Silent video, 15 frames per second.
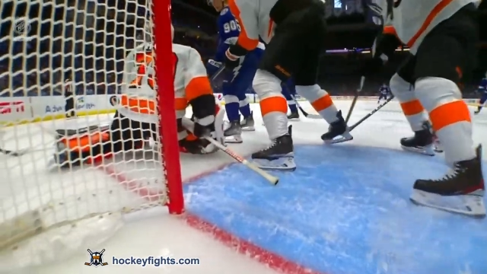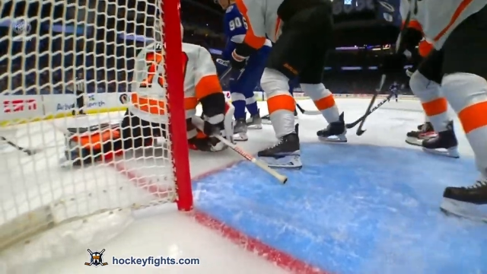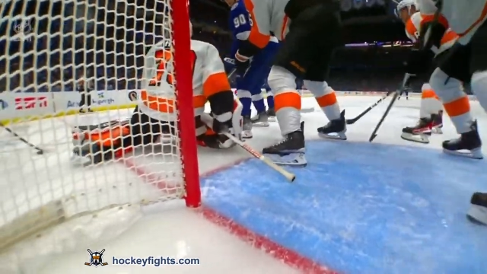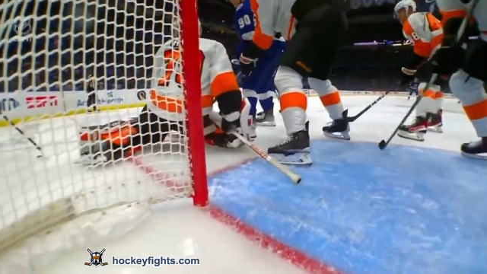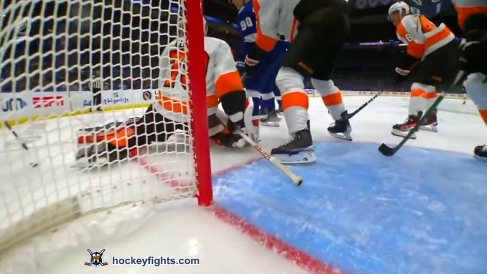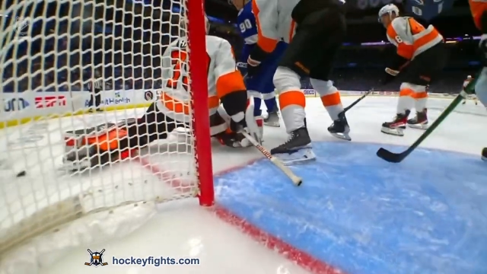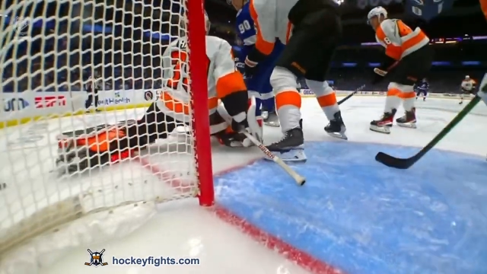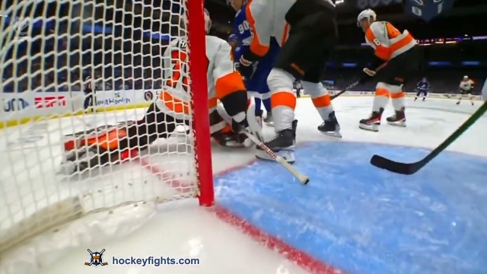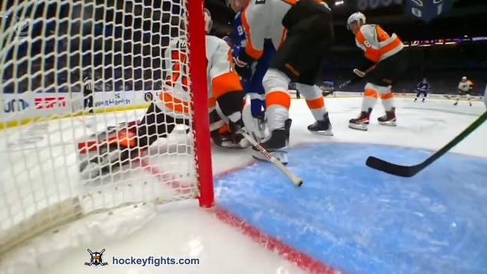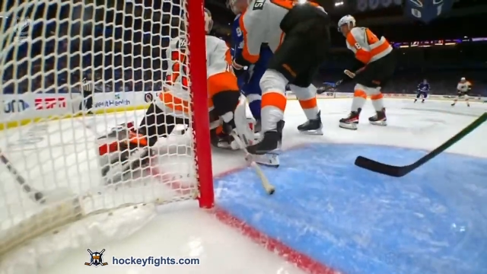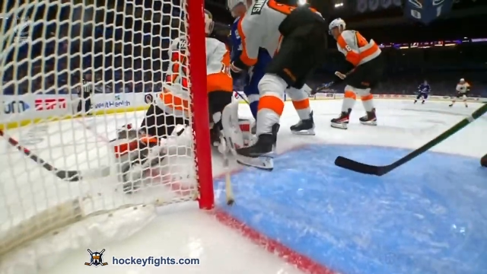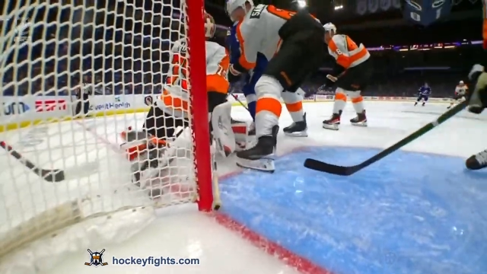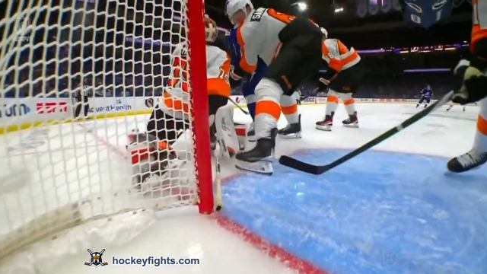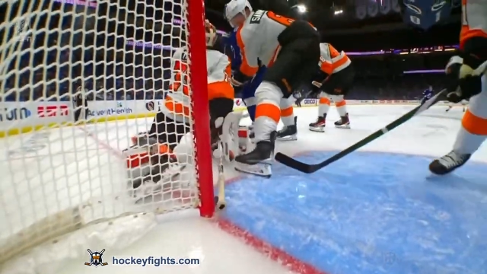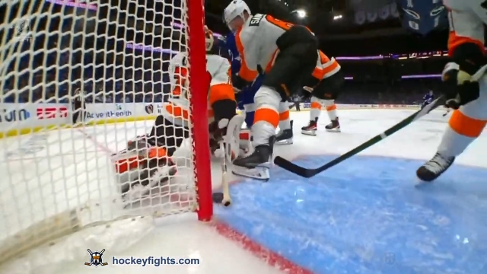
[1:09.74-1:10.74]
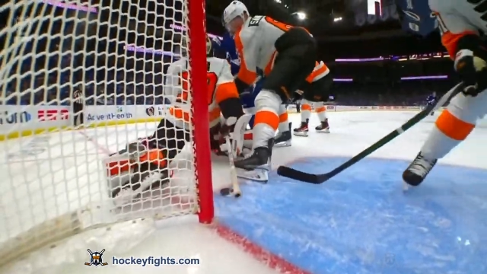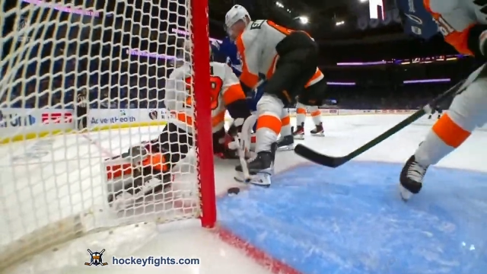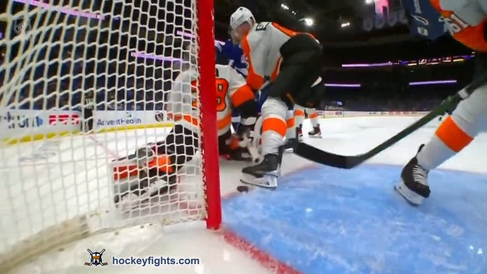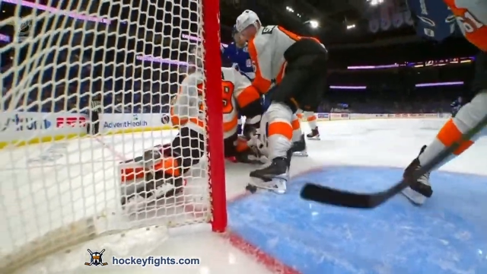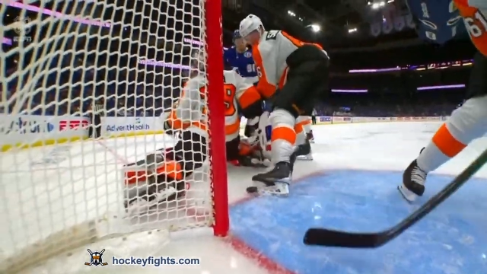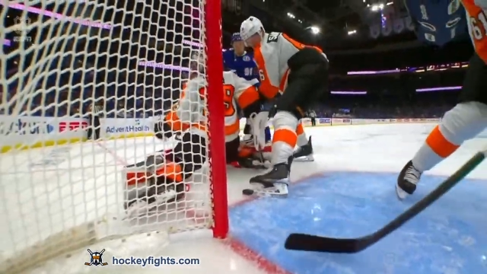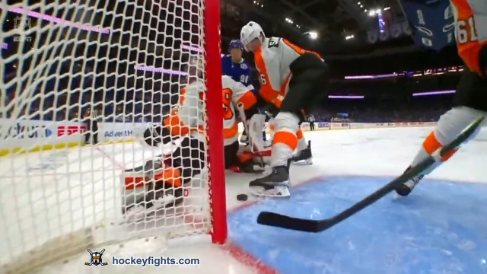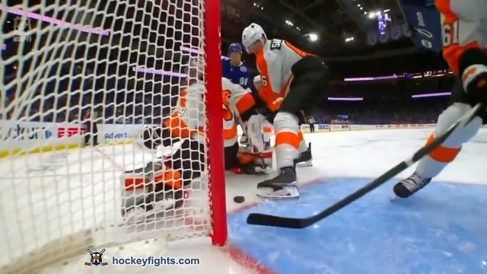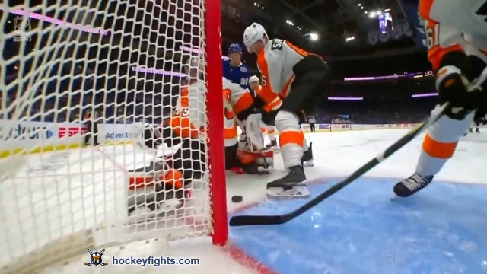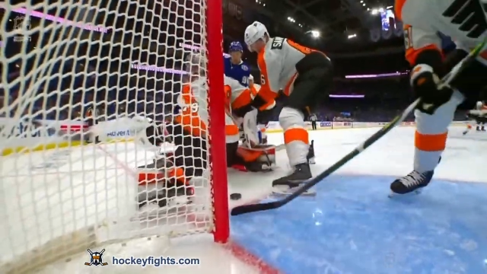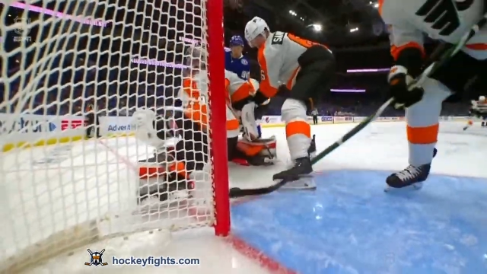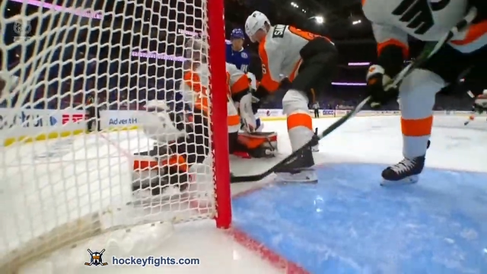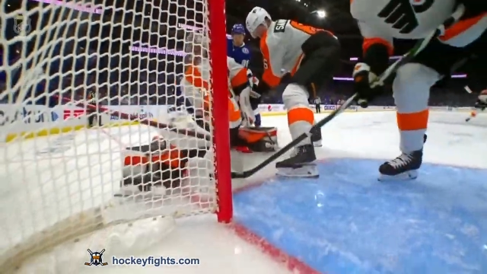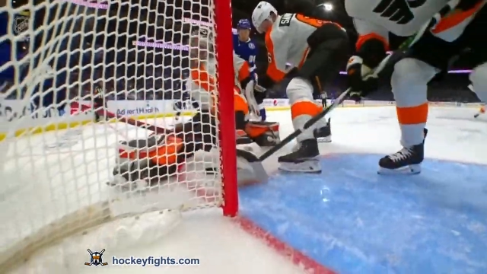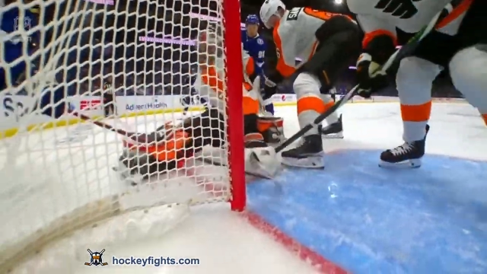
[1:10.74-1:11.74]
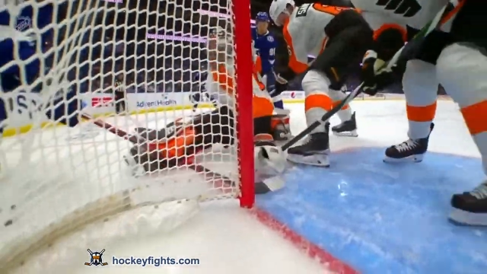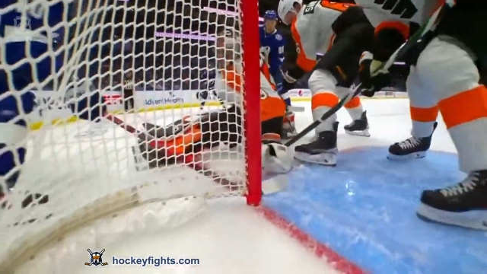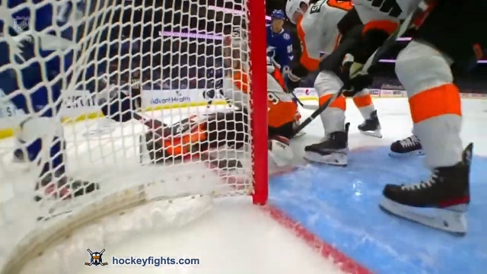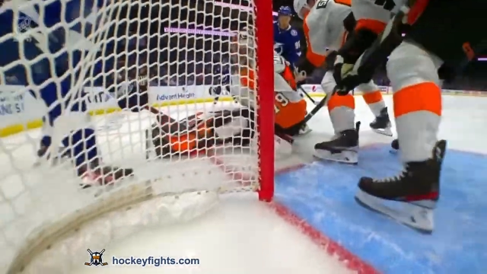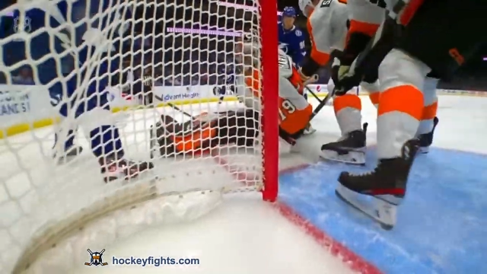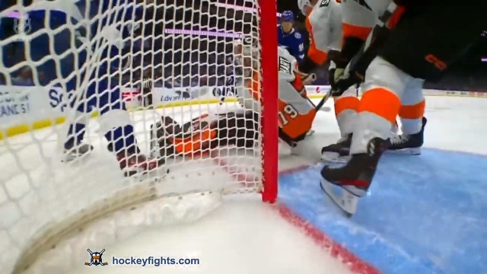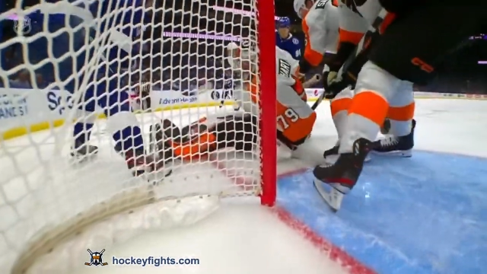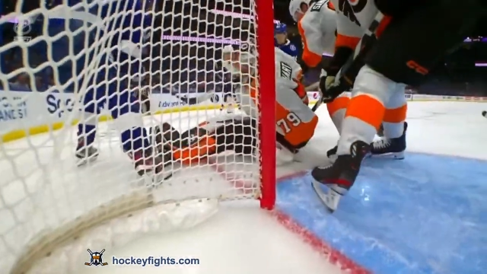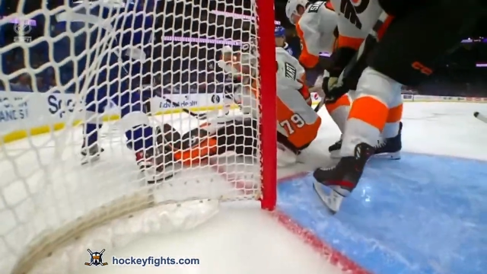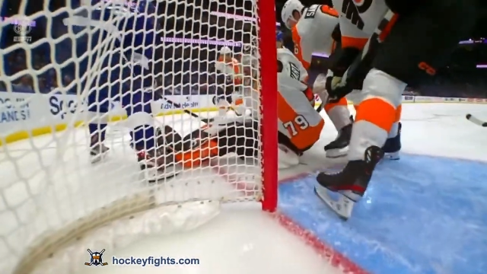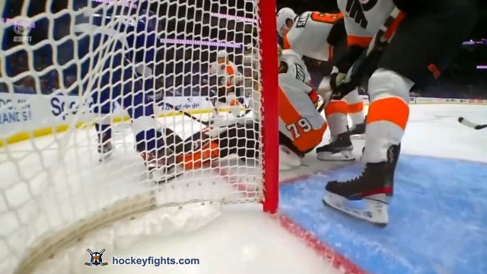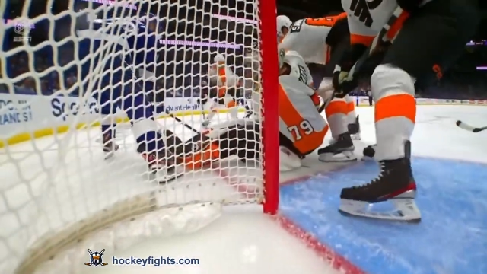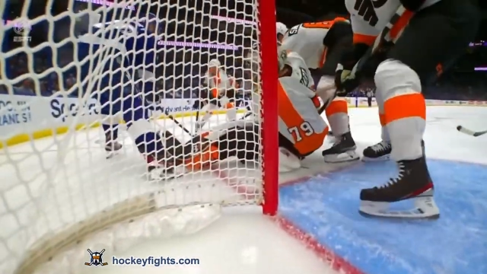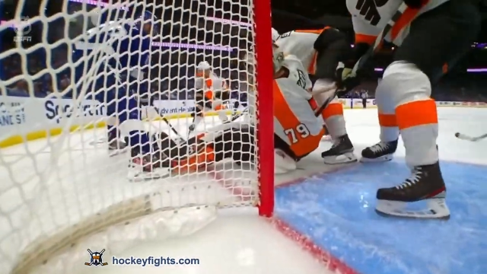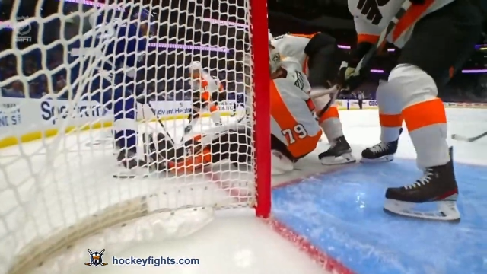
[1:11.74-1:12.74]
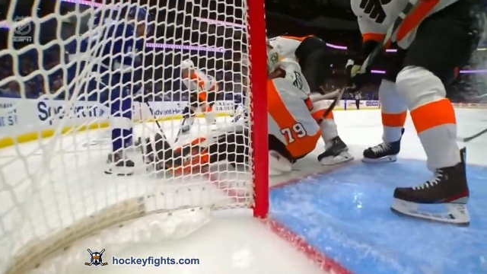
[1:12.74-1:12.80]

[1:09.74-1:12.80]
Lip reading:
No face is visible, so there are no lips to read.